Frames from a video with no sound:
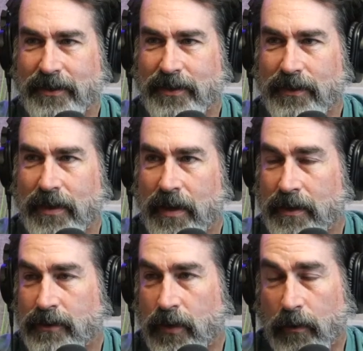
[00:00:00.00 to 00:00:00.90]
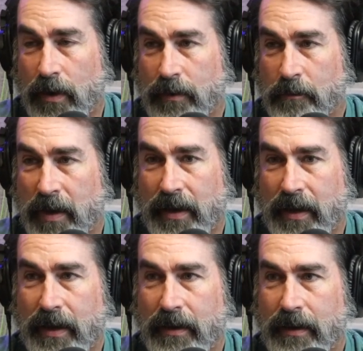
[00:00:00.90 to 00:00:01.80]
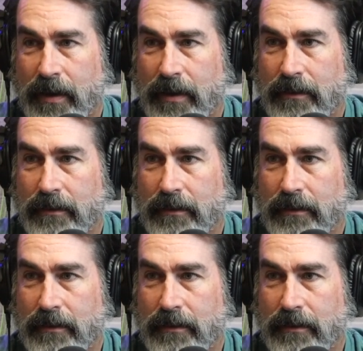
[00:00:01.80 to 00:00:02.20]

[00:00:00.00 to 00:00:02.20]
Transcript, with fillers: Okay. So I walk it back in thinking,